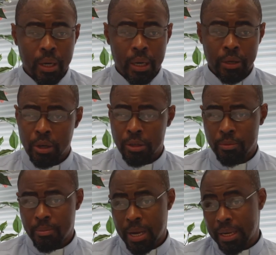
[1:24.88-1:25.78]
it
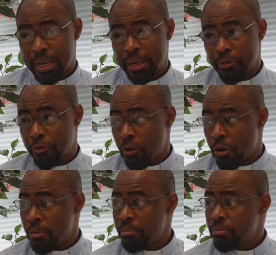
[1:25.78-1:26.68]
doesn't matter the
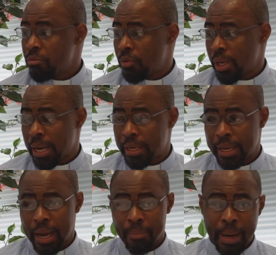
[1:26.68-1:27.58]
form, whether
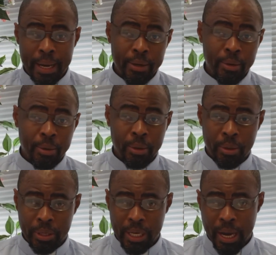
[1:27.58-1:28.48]
they are minor
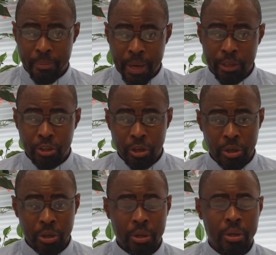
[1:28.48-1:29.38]
or they are
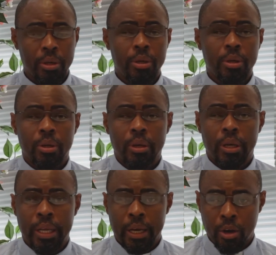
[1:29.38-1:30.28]
major,
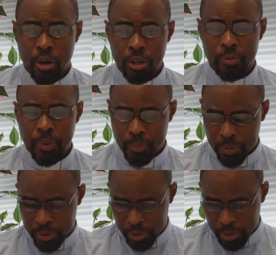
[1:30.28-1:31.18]
they cause
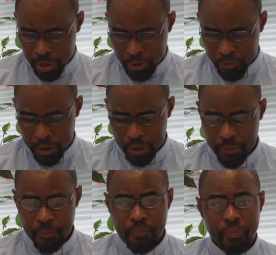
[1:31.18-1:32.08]
people to suffer.
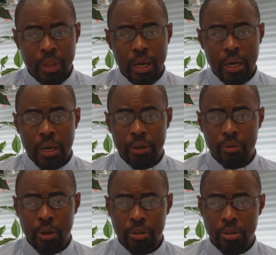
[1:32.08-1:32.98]
Uh,
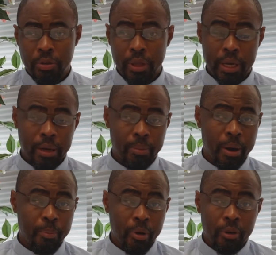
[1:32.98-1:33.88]
you also think
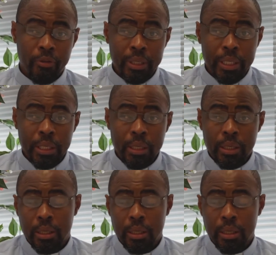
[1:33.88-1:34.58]
about poverty.